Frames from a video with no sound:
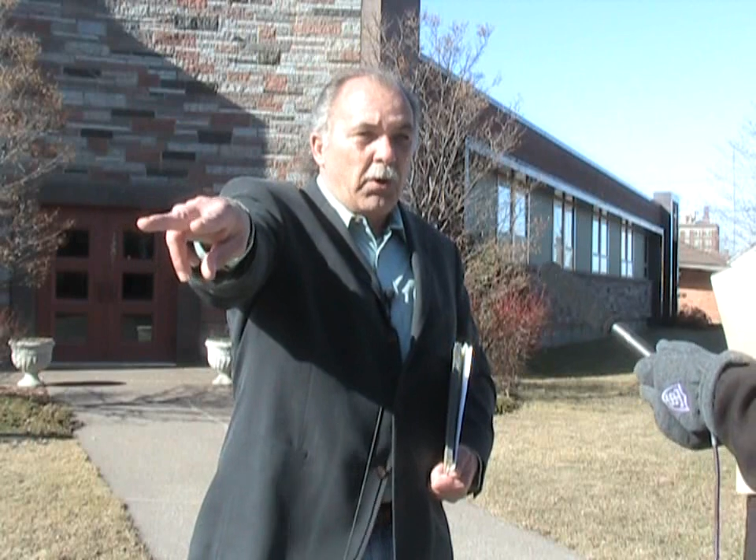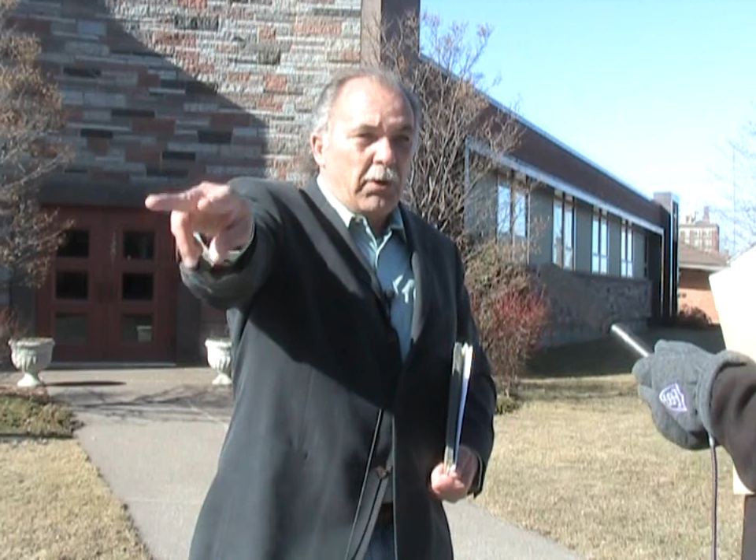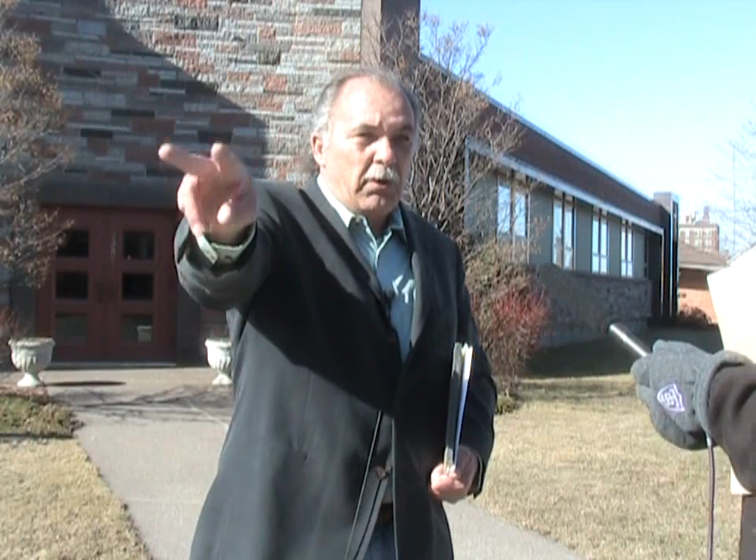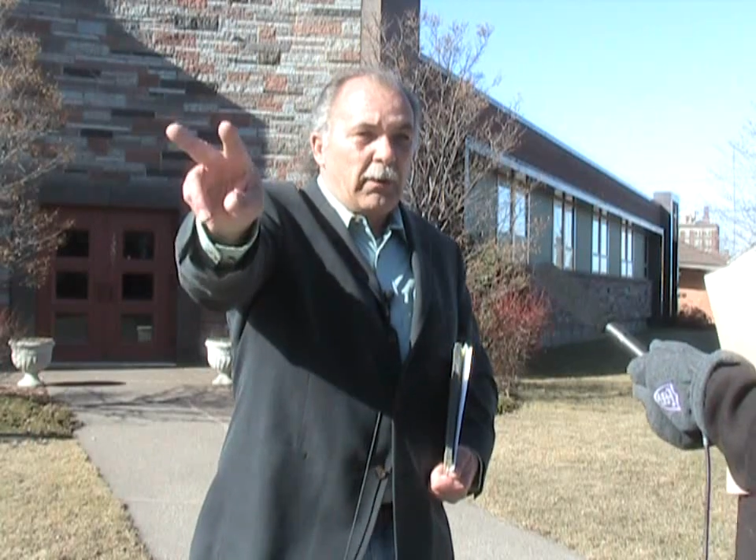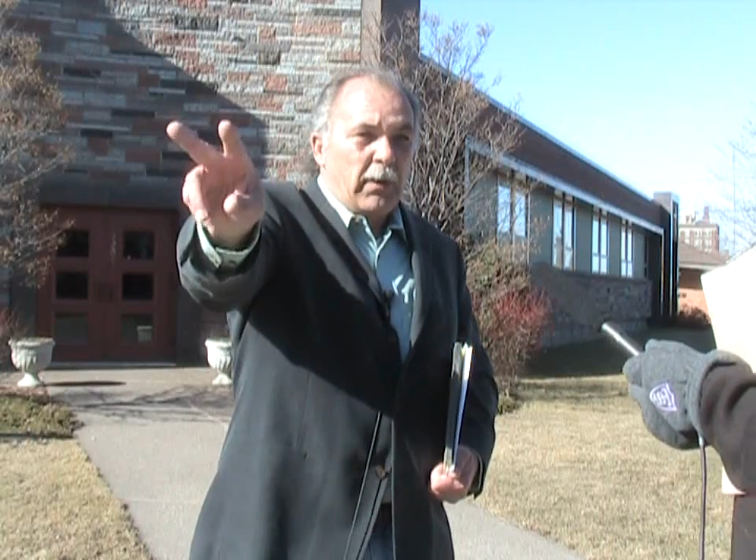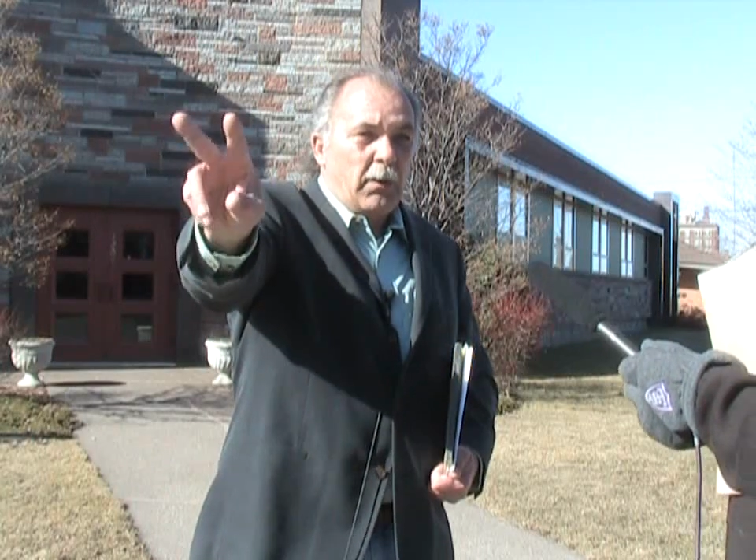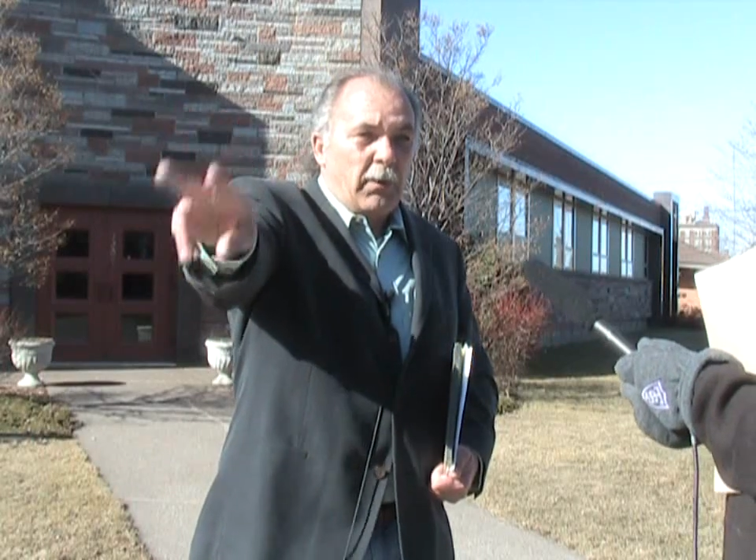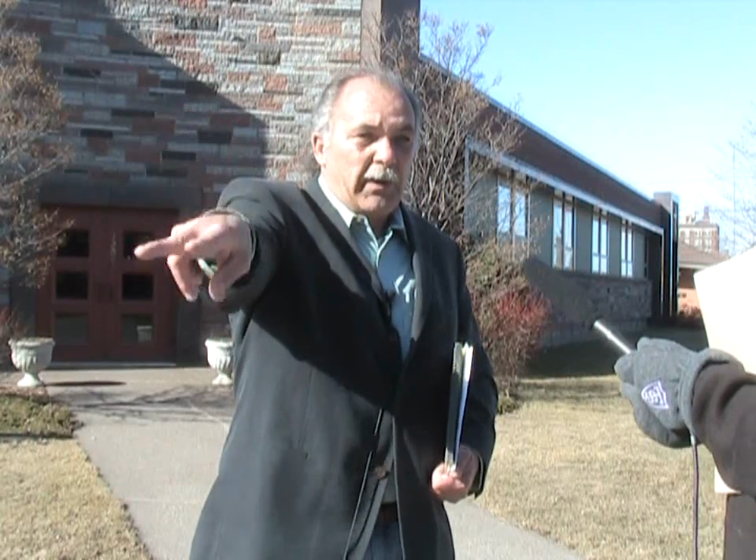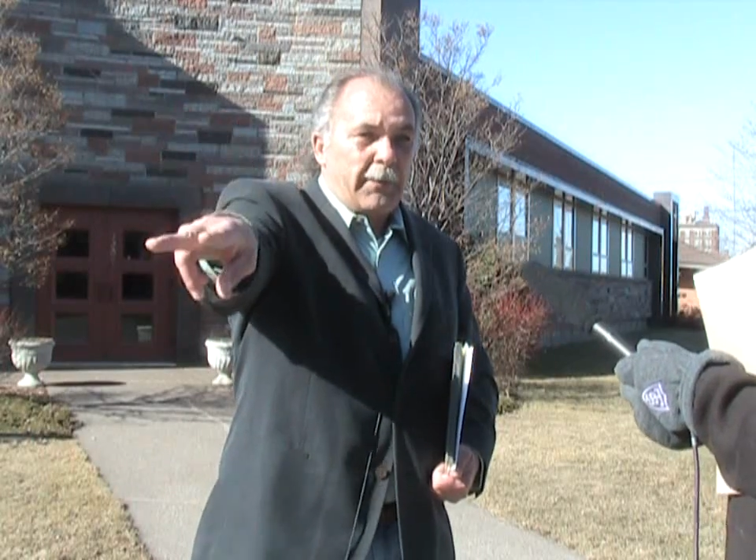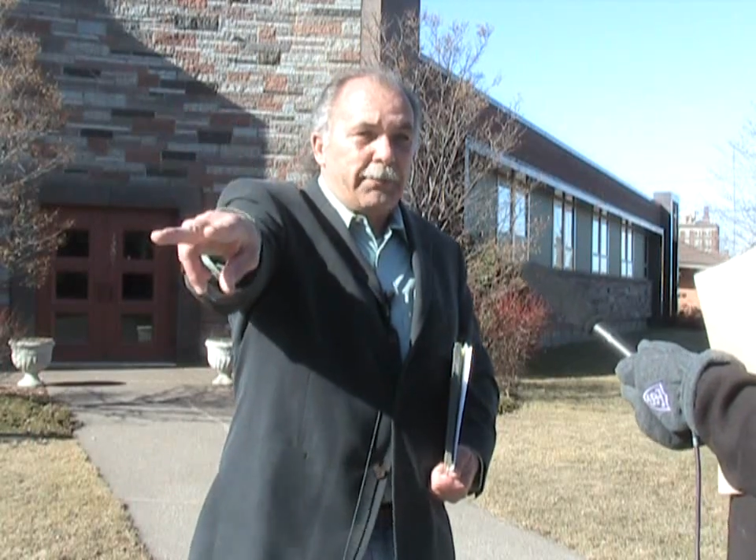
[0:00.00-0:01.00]
order or
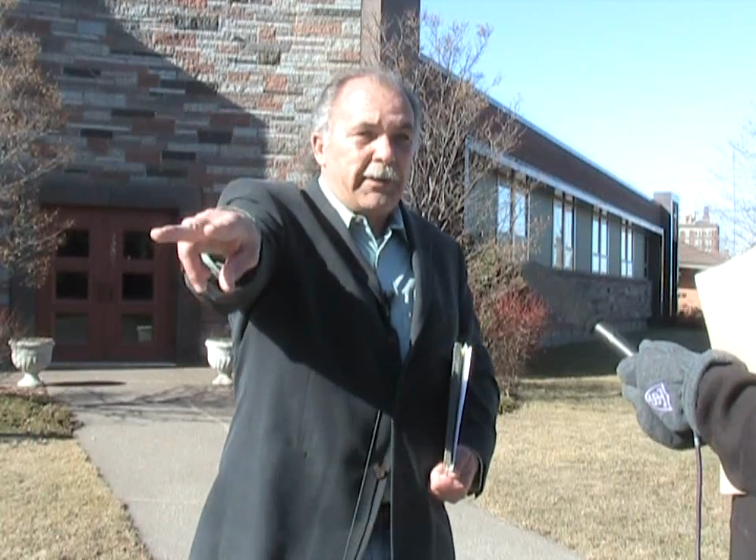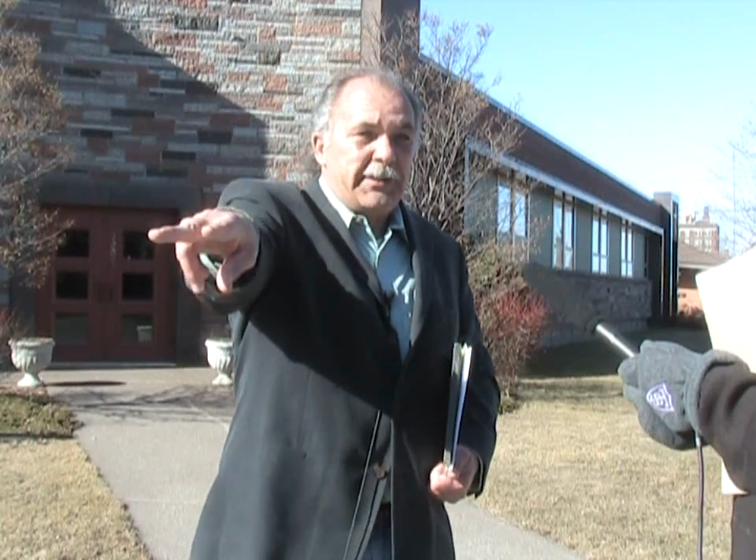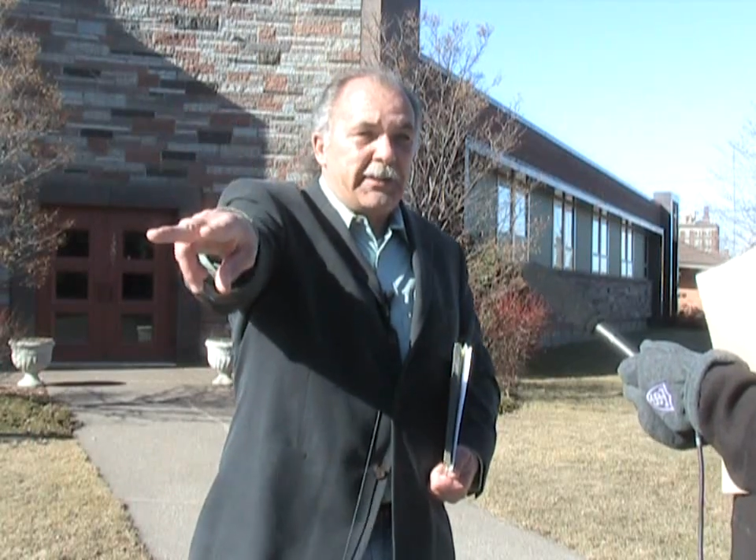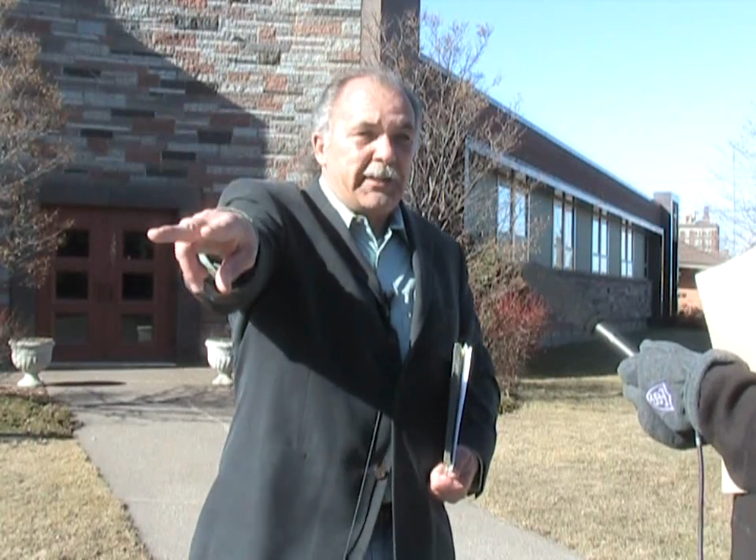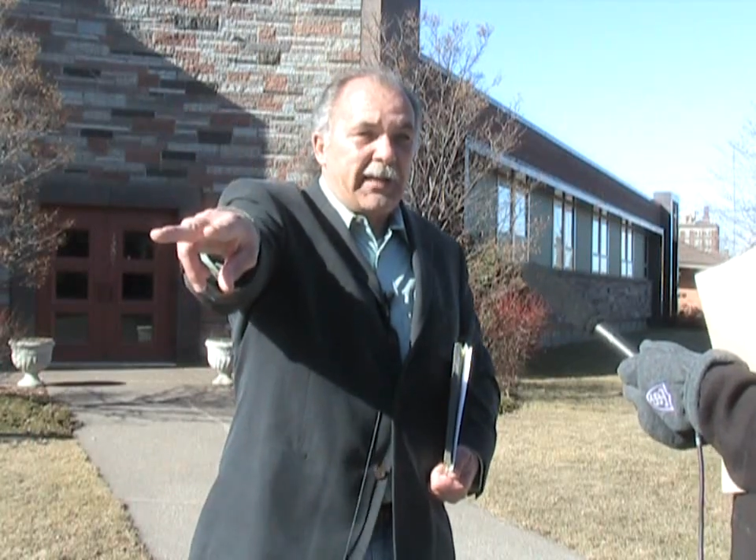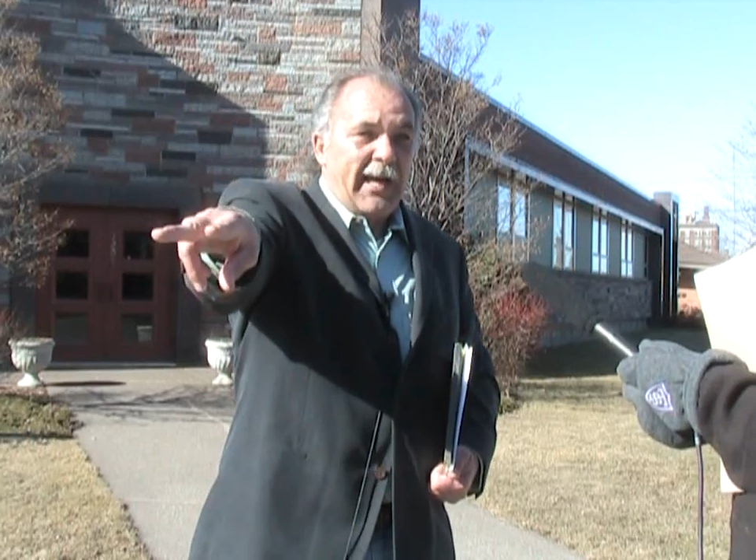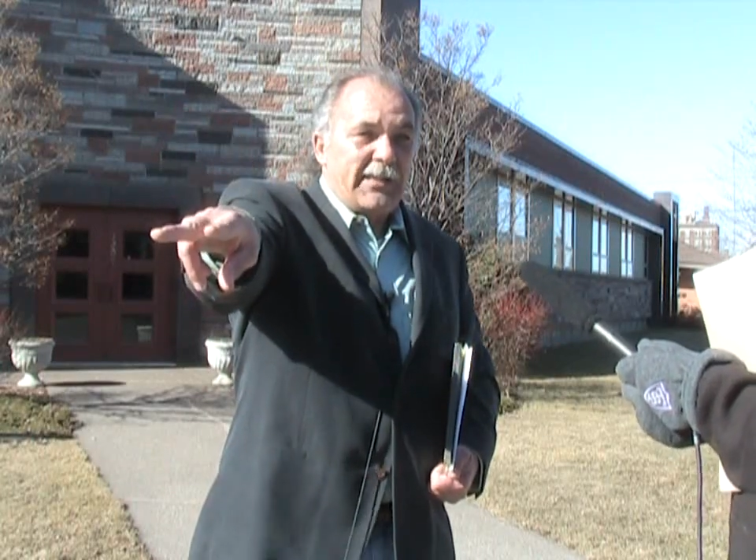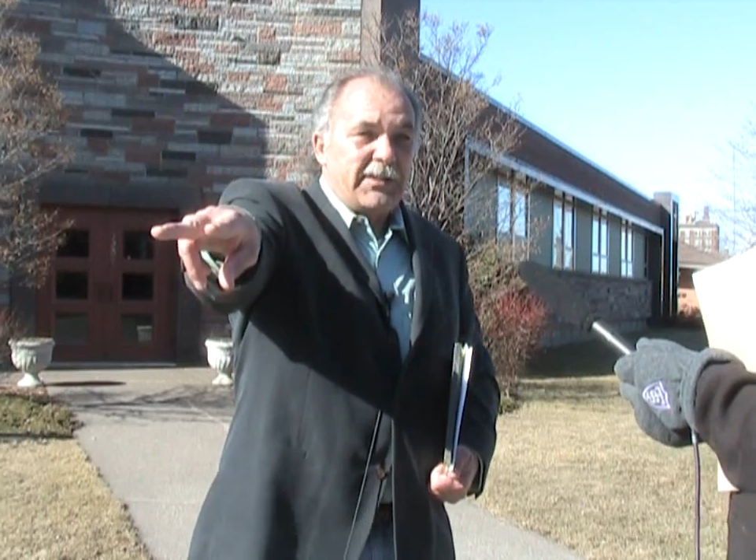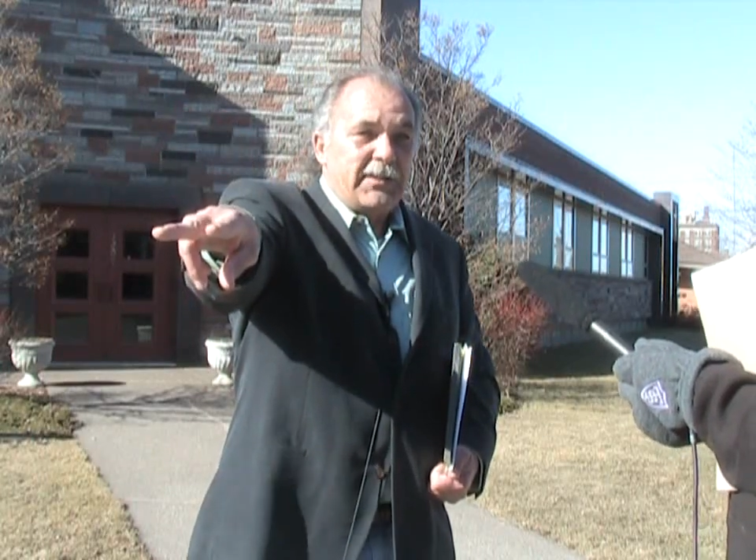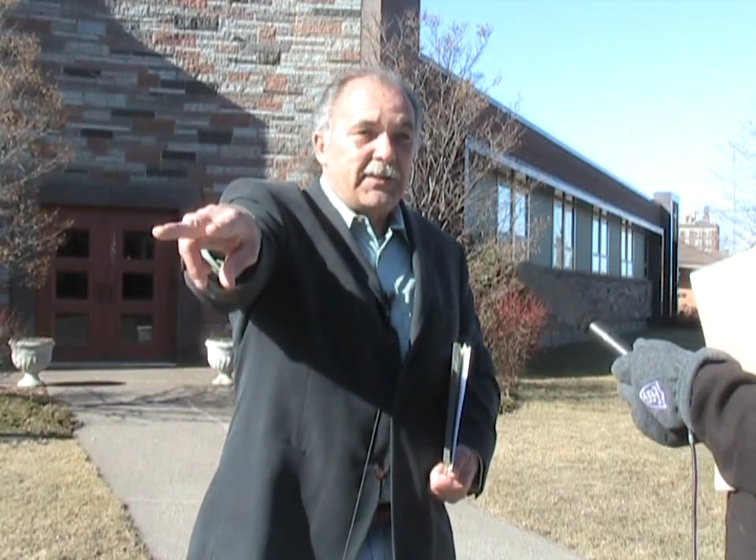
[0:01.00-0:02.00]
one of the priests in the
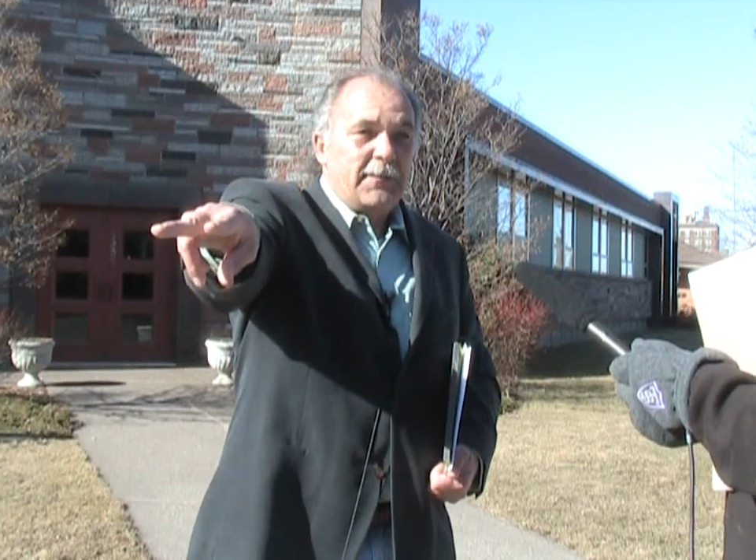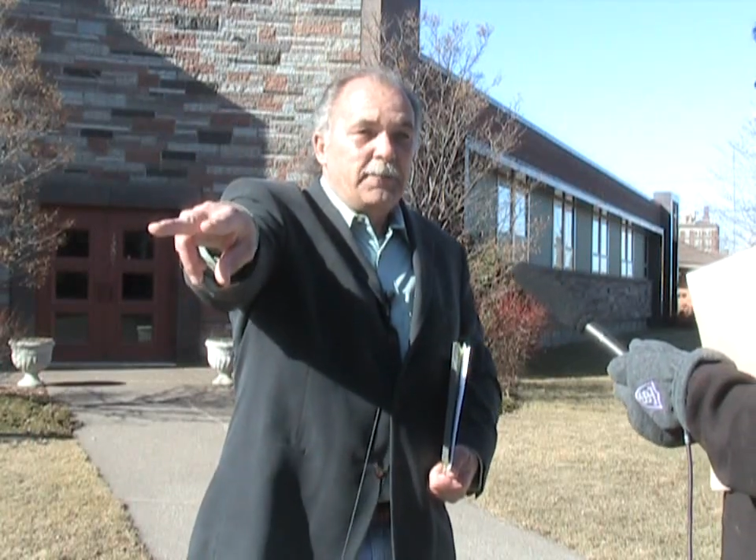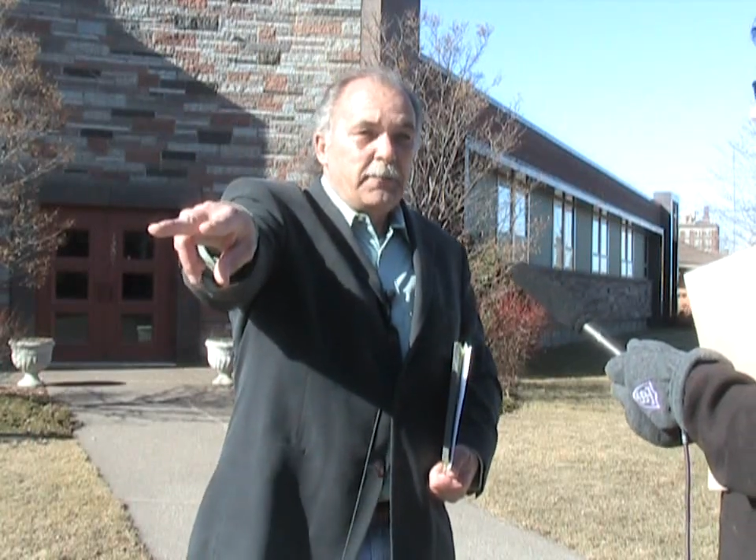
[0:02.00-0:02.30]
diocese.